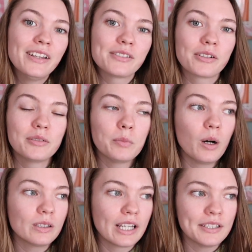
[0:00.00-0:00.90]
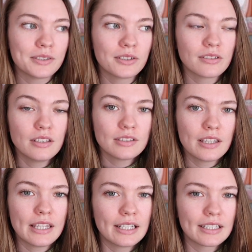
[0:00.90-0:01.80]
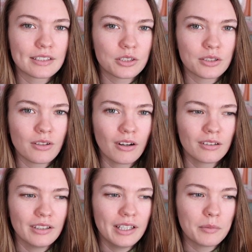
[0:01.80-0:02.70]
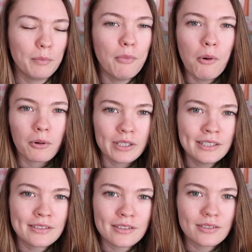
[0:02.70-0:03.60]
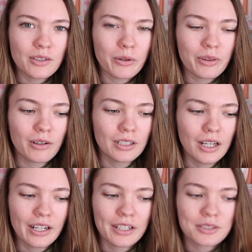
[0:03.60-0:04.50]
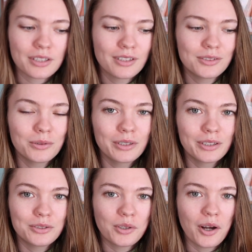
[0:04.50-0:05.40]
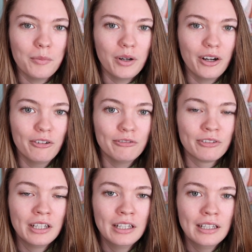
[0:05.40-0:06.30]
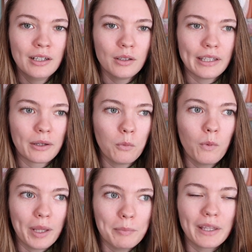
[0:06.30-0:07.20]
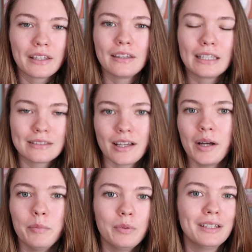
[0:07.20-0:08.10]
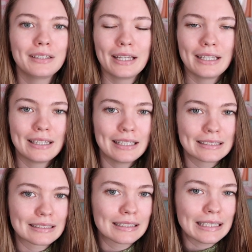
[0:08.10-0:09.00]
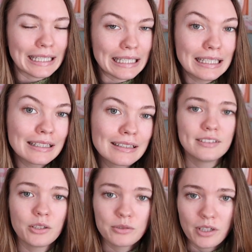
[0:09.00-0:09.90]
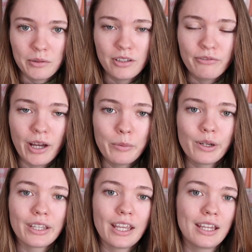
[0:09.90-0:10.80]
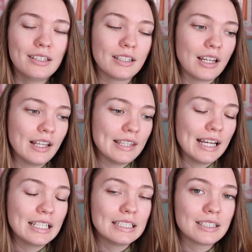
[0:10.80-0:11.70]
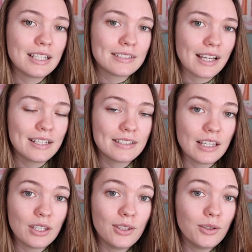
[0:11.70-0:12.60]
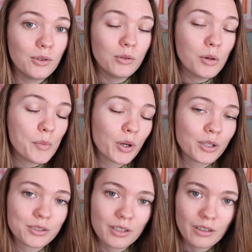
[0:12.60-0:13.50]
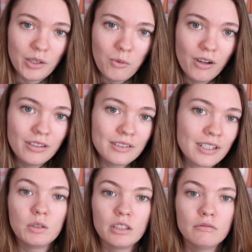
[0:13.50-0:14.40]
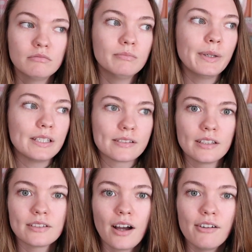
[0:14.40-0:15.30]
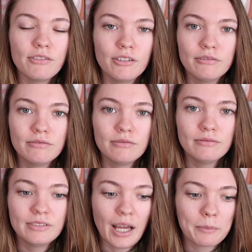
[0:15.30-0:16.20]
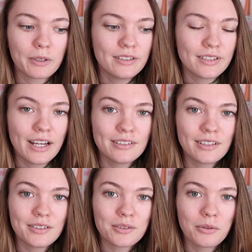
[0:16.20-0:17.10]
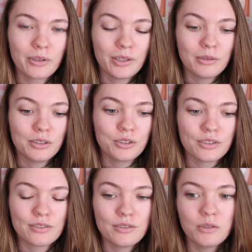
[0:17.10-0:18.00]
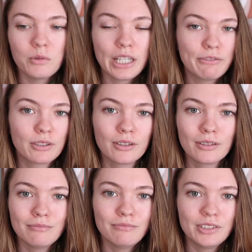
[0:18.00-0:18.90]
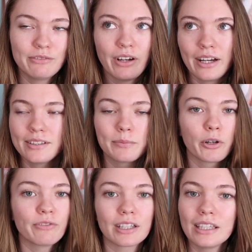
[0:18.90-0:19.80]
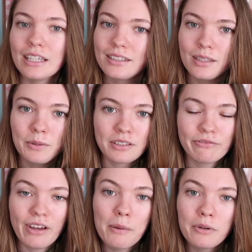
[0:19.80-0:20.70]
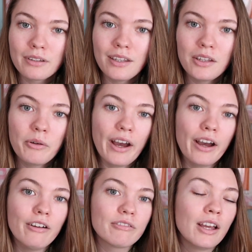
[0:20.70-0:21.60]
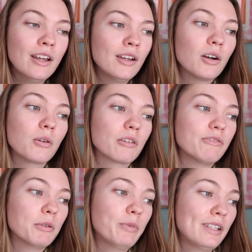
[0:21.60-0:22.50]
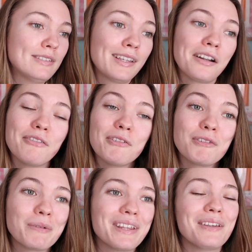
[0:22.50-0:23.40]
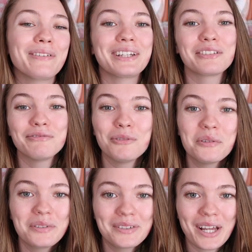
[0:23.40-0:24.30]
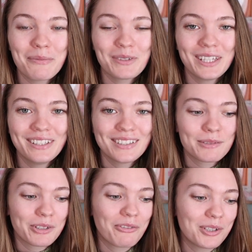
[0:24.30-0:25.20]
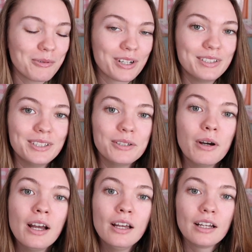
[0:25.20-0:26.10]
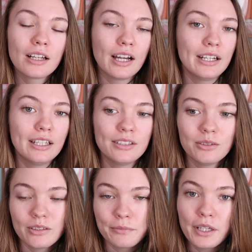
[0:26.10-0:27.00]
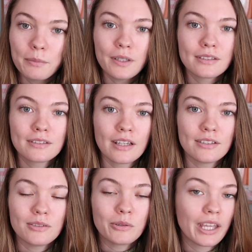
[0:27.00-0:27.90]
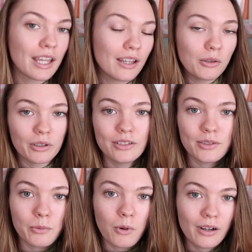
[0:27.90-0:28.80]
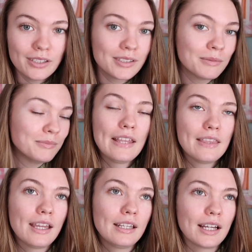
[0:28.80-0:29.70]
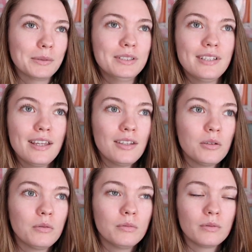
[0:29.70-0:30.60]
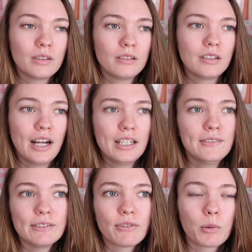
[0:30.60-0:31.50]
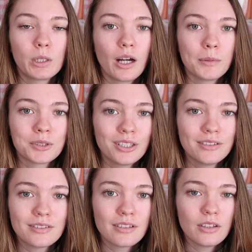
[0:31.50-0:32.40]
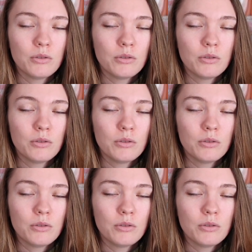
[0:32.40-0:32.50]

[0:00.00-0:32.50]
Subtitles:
Certain polyesters and synthetics just aren't like porous, so they're not actually going to do a good job of like wiping things up and getting things clean. So start with your fabric and cut that into the size that you personally want. You can base this off of napkin sizes, or you can just do whatever divides perfectly into the piece of fabric that you have, or if you're basing it off of a way that you like to fold your napkins, whatever you want to do, cut it into as many pieces as you can or as you want. And then I would say you kind of have three options.